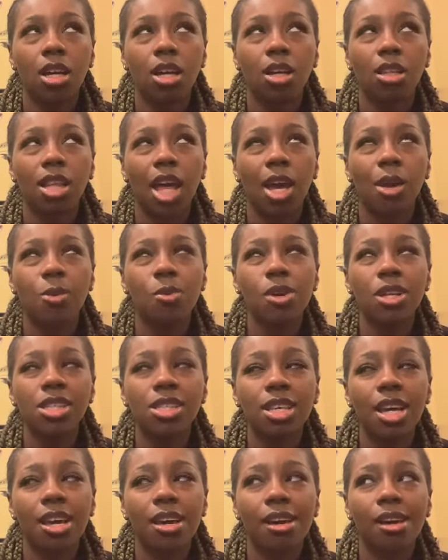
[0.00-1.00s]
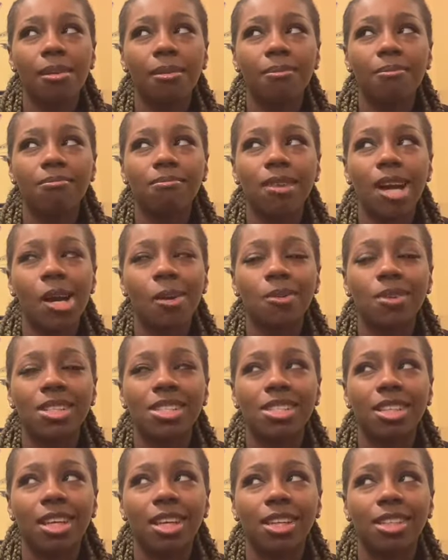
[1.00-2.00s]
like what time, I wanna
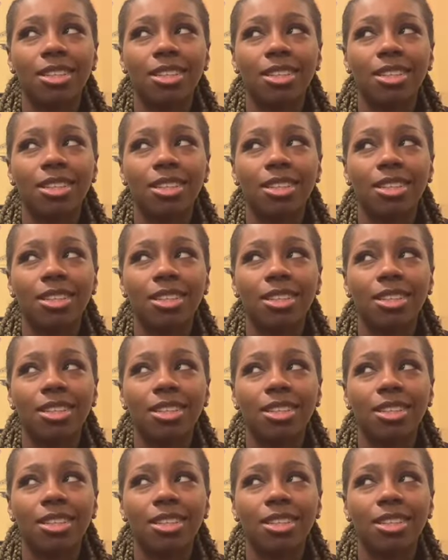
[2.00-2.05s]
say,